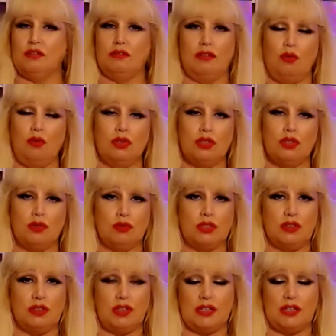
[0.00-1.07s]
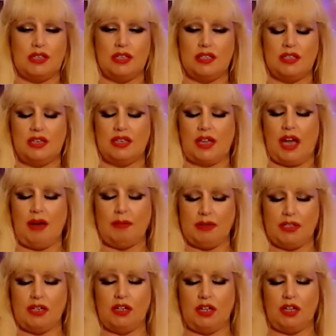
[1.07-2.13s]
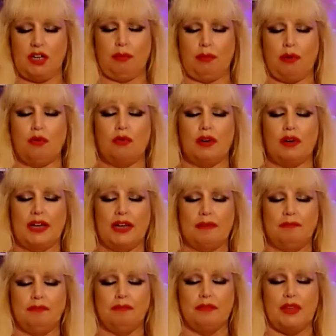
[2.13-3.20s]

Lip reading: all sorts of things. It's absolutely appalling.